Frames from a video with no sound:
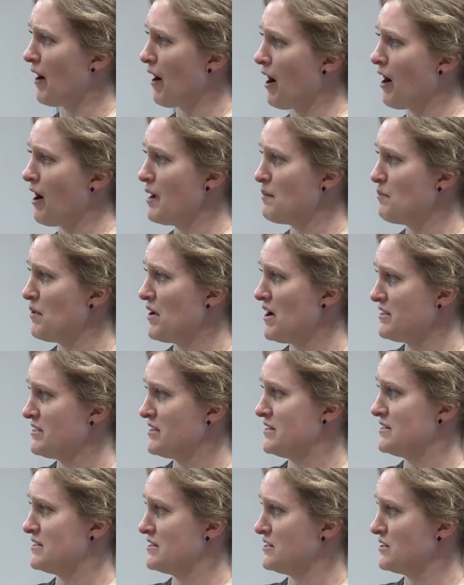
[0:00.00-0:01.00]
our
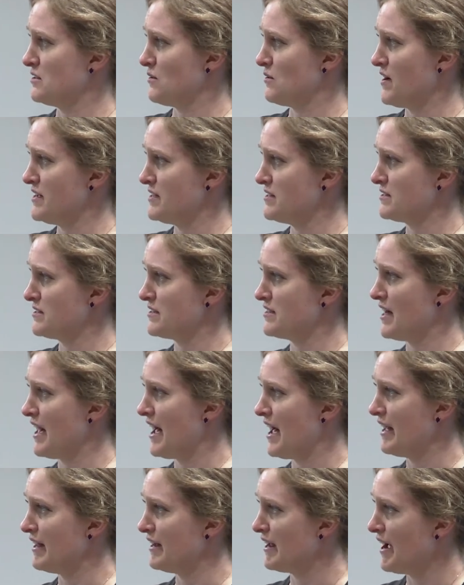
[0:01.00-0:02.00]
hypothesis was
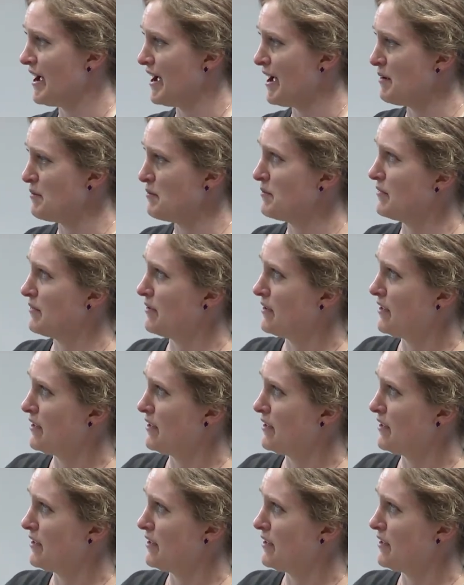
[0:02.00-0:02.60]
that, um,